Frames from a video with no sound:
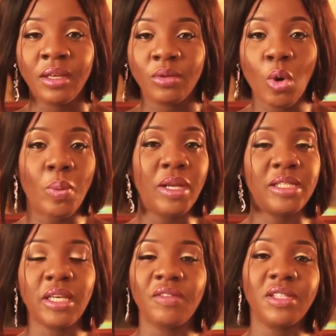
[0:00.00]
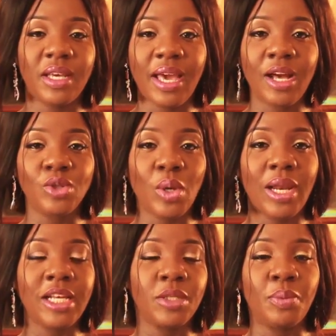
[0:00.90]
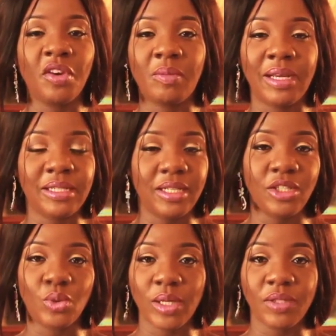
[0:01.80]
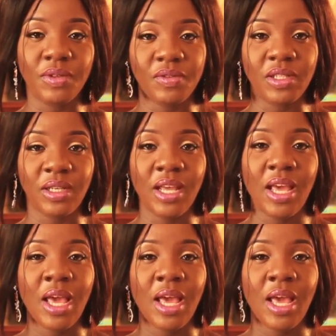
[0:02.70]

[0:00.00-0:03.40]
open a savings account, or I'd like to pay off my debt in 2015.